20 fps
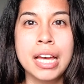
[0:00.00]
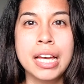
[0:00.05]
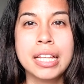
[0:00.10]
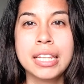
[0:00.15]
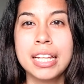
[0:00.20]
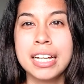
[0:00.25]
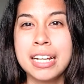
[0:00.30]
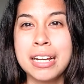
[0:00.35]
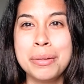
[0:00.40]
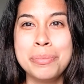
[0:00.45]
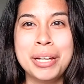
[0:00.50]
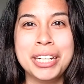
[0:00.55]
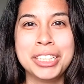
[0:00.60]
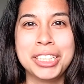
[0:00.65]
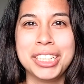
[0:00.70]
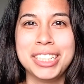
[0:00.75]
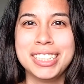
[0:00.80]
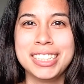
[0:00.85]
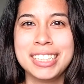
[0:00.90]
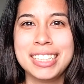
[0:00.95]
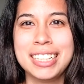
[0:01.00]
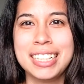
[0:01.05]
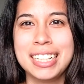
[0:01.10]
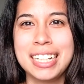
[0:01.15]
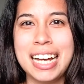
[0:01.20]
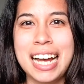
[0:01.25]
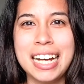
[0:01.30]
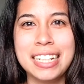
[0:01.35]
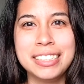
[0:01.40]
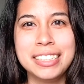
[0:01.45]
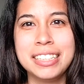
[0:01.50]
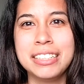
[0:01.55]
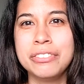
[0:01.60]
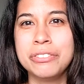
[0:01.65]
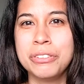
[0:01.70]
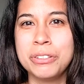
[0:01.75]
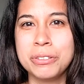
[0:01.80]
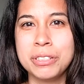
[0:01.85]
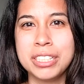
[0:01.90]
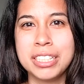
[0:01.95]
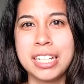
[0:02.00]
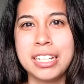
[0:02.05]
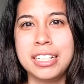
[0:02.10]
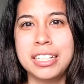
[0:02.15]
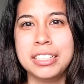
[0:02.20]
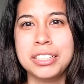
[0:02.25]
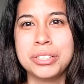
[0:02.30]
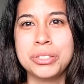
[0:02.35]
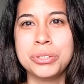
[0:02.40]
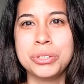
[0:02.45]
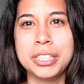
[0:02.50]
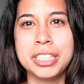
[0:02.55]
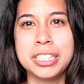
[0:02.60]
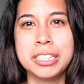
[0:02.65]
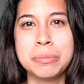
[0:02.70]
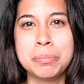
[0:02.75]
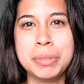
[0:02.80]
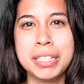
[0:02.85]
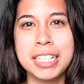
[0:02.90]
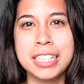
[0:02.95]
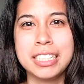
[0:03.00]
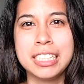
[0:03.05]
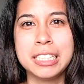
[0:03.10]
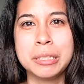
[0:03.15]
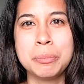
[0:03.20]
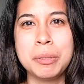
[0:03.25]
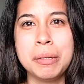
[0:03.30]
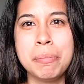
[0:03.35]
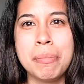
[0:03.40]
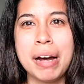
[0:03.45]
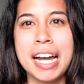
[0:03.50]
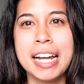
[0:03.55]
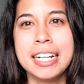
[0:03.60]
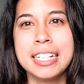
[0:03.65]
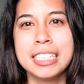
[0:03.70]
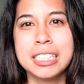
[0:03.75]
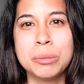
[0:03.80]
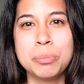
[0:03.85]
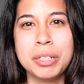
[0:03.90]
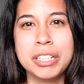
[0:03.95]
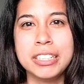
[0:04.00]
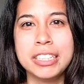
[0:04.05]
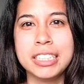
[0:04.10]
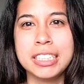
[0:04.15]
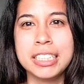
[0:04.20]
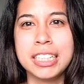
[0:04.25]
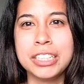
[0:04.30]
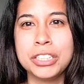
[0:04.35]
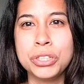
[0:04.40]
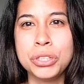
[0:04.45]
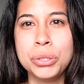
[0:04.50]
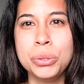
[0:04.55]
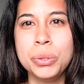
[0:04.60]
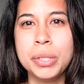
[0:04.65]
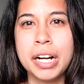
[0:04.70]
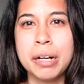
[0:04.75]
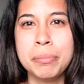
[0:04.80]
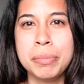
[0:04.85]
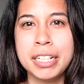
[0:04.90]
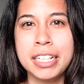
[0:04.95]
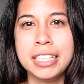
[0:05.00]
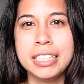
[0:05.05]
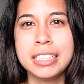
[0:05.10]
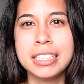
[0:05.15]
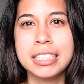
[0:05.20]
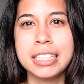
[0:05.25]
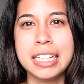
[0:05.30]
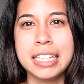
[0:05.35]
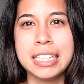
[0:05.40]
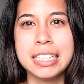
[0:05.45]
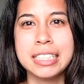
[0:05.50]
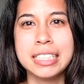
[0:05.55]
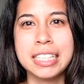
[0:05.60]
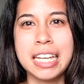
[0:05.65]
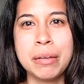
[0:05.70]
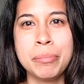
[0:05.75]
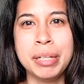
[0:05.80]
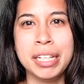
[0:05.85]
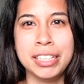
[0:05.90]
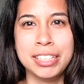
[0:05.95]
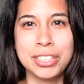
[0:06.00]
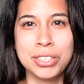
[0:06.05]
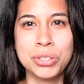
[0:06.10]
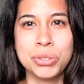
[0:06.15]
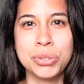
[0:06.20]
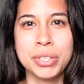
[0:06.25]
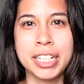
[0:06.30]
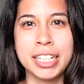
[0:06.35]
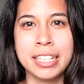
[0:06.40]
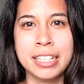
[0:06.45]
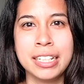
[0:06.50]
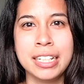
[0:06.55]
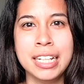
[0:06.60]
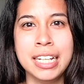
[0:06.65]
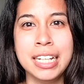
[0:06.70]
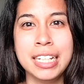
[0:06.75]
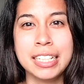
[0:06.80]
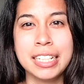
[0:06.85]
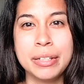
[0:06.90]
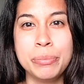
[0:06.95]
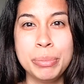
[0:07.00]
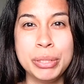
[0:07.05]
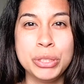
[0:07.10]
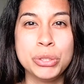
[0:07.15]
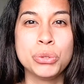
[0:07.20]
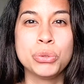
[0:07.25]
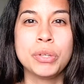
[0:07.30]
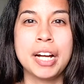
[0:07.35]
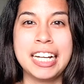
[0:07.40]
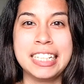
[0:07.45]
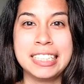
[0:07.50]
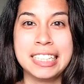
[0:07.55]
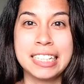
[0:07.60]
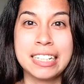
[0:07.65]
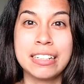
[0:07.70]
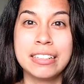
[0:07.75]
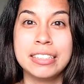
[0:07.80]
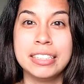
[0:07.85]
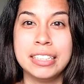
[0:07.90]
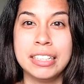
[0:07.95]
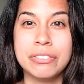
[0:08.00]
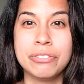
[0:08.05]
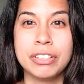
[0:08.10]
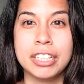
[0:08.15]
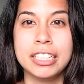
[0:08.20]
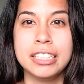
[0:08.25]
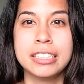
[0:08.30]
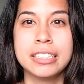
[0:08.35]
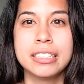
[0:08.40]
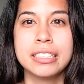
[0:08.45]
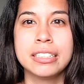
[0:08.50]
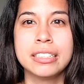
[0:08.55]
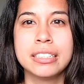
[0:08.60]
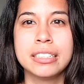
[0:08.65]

Like I mentioned, I didn't focus on industries because it's been my experience that 2 companies in the same industry can be drastically different.